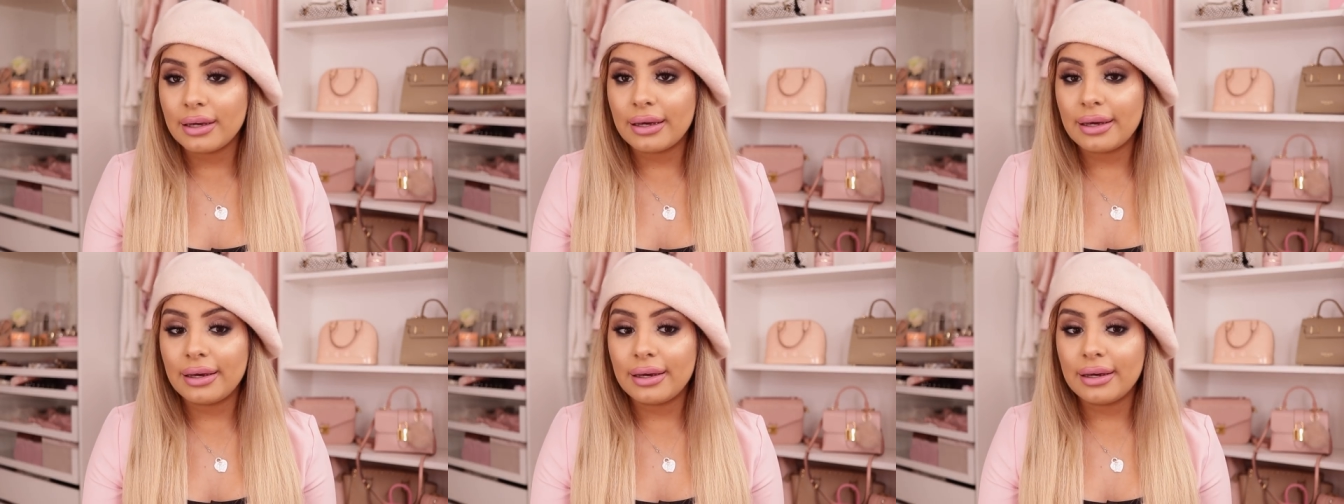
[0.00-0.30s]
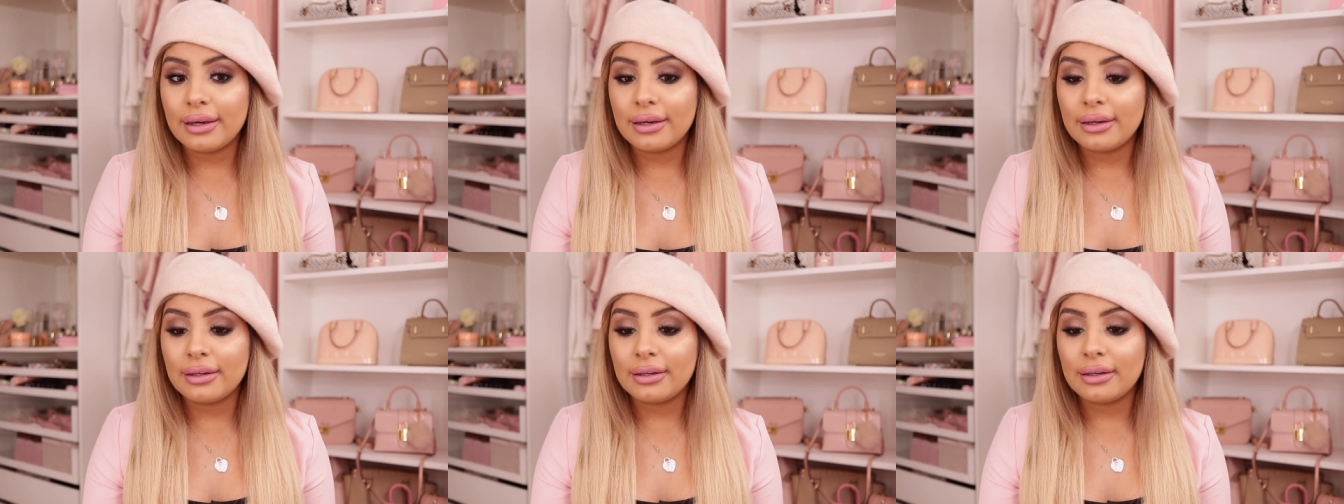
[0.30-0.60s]

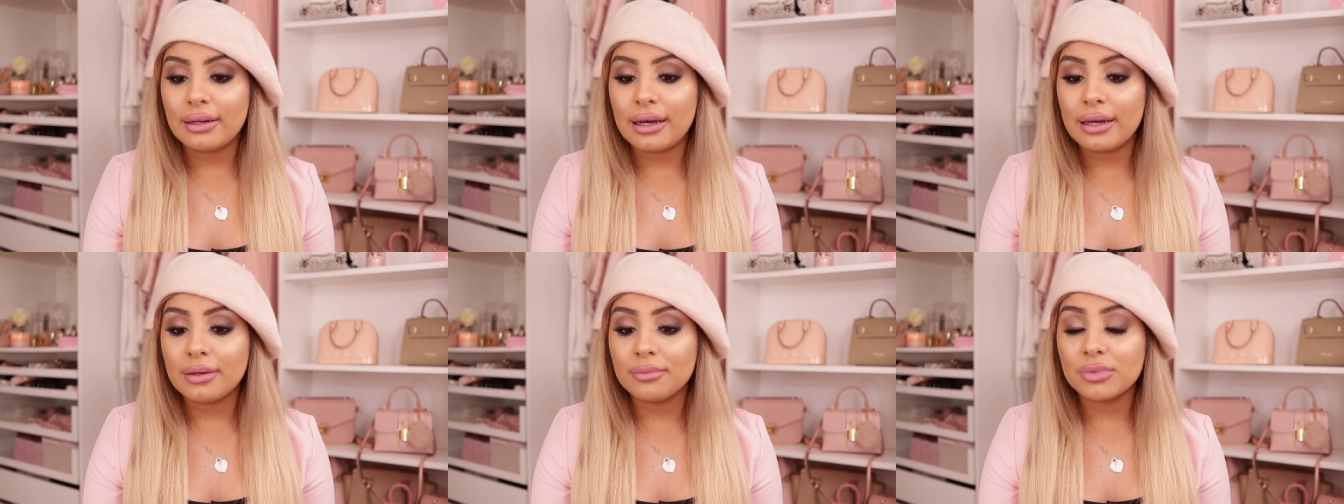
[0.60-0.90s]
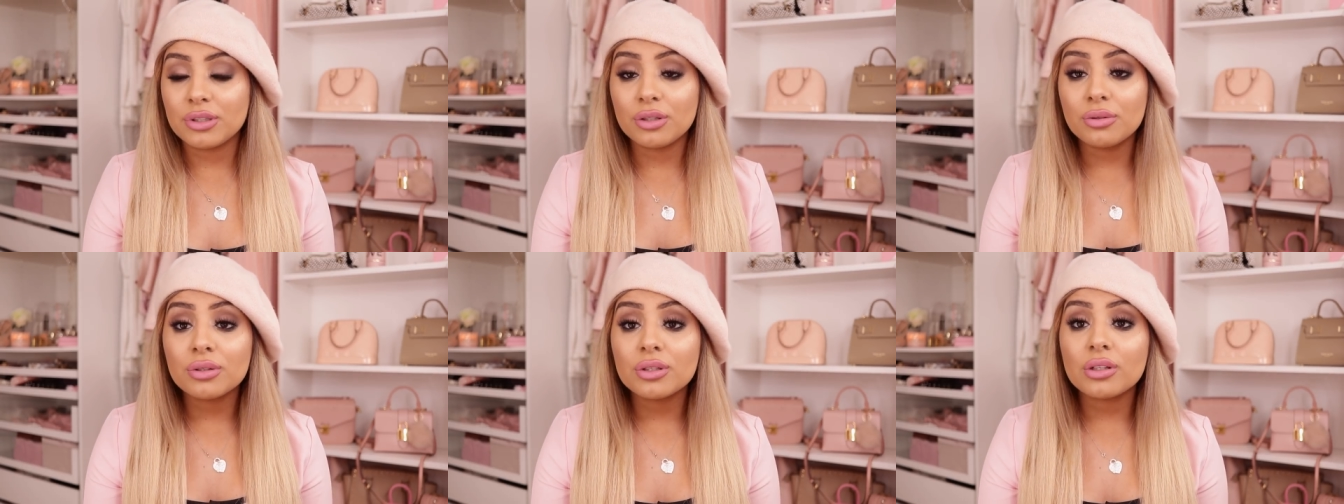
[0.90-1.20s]
and I am
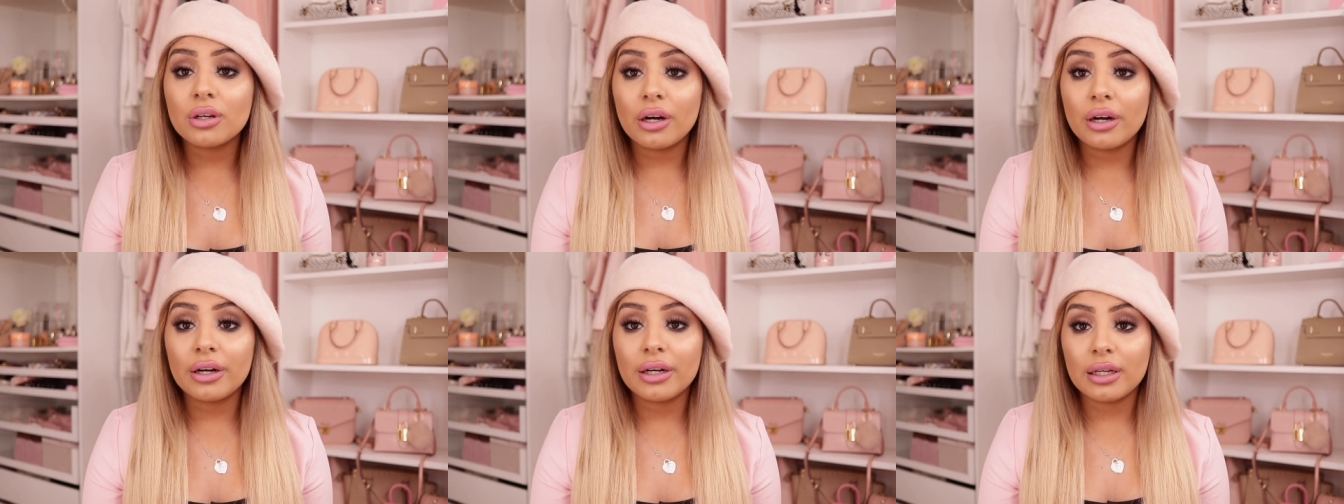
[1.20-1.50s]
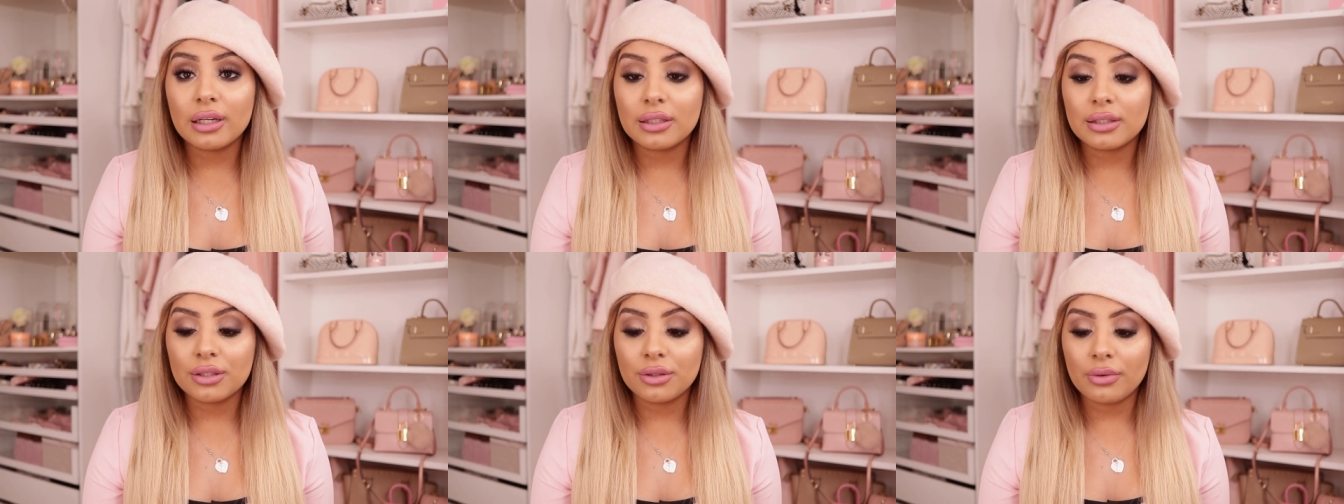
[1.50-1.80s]
so
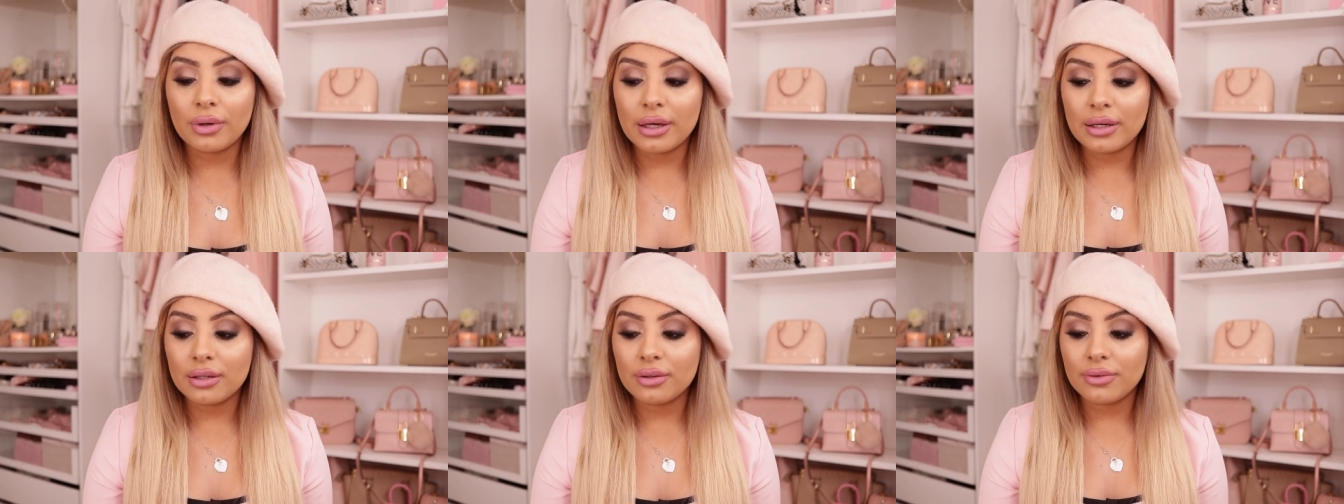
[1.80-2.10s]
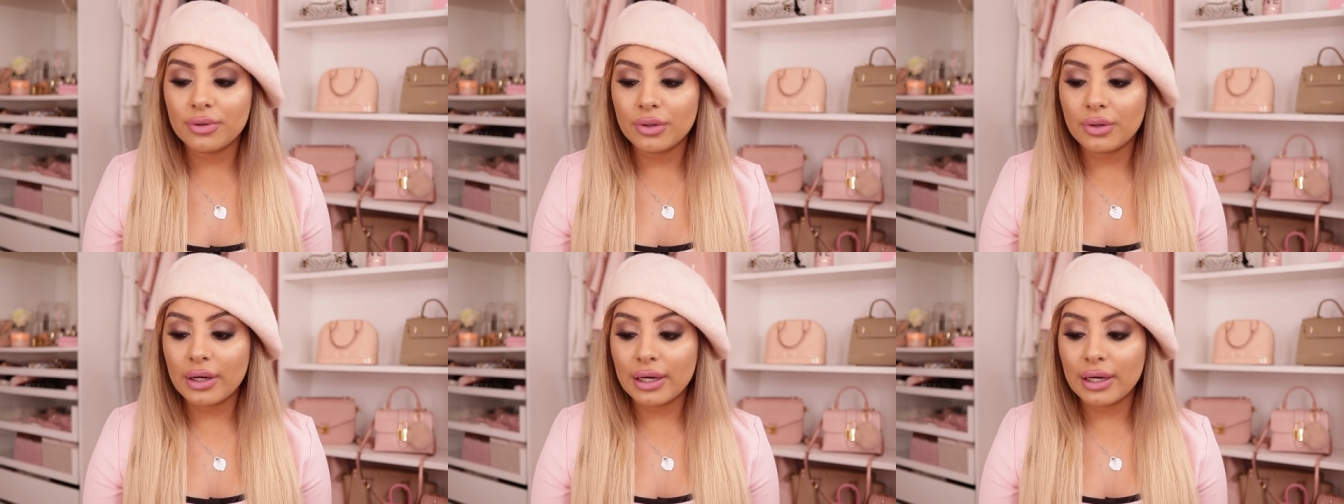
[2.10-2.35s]
sorry to any of you